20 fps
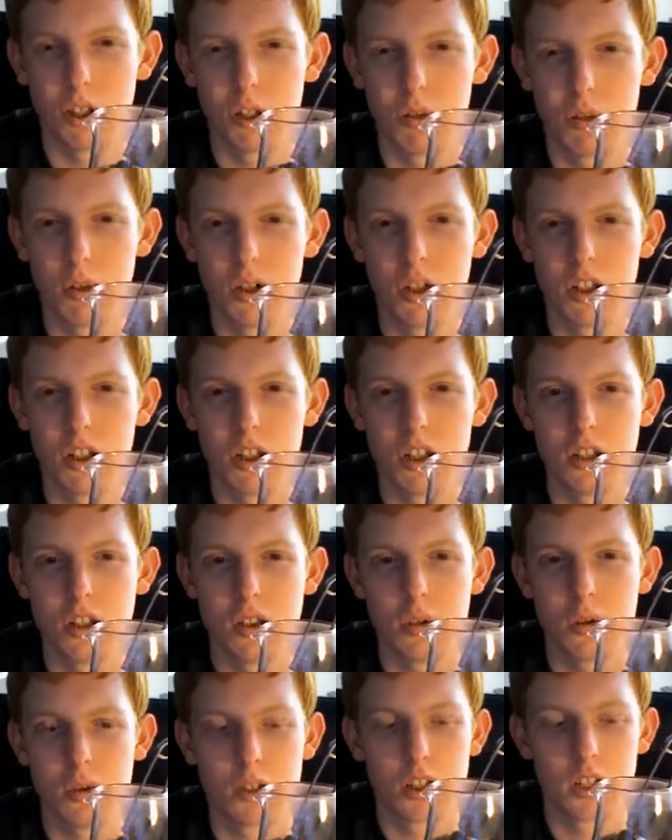Monday and
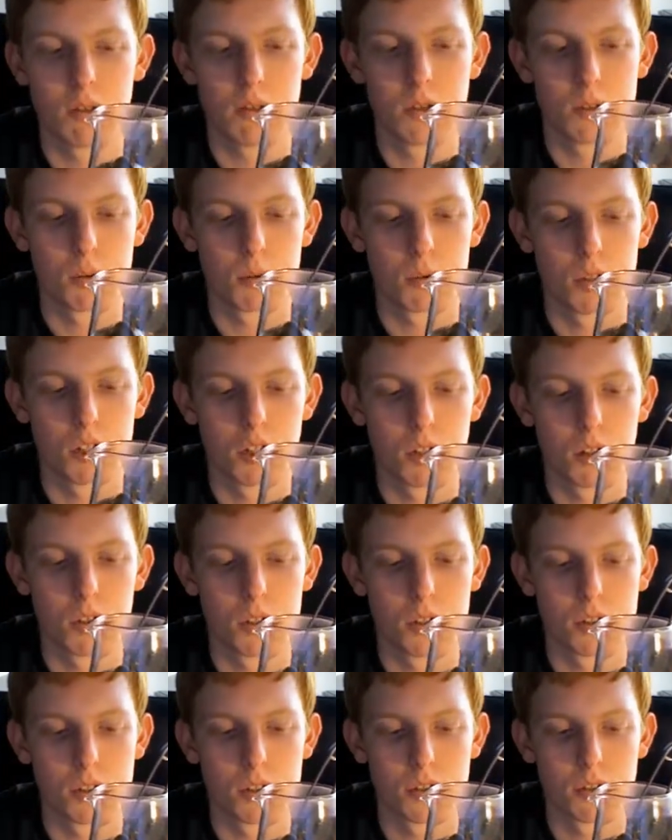Tuesday of this week are
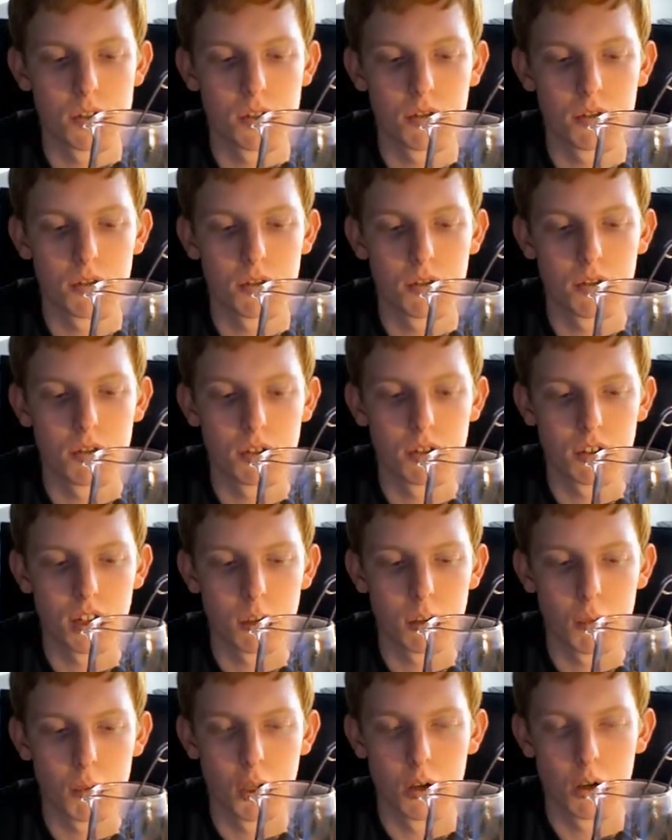just kind
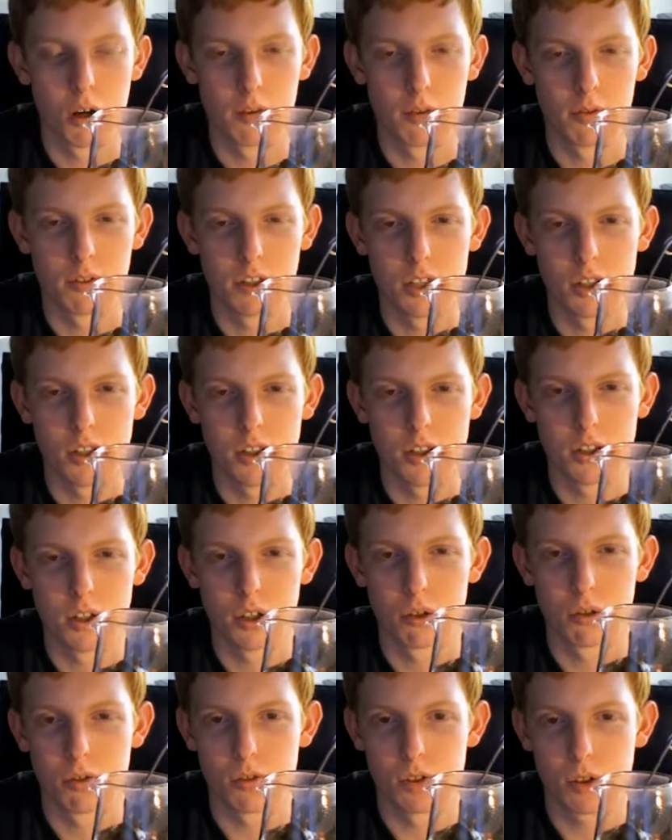of blow-off days,
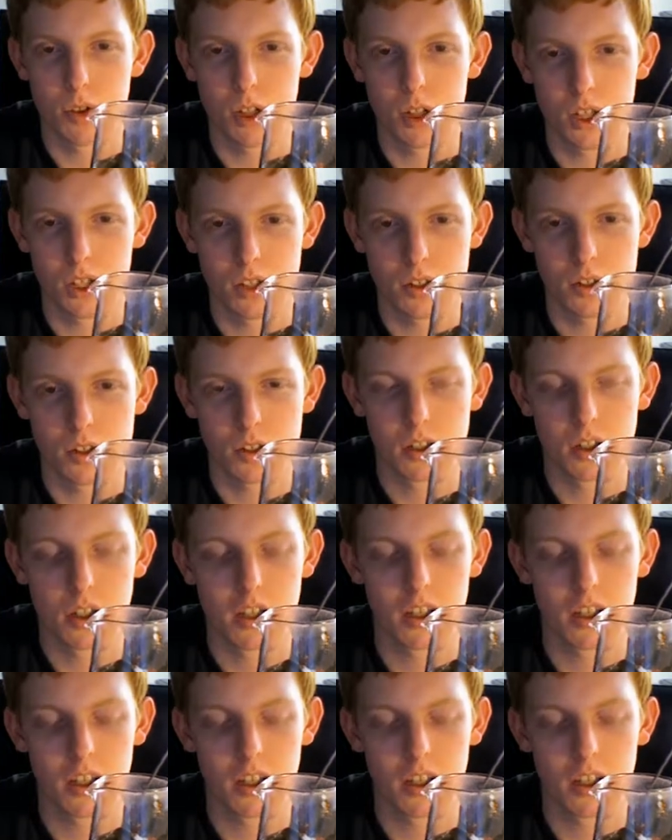review days.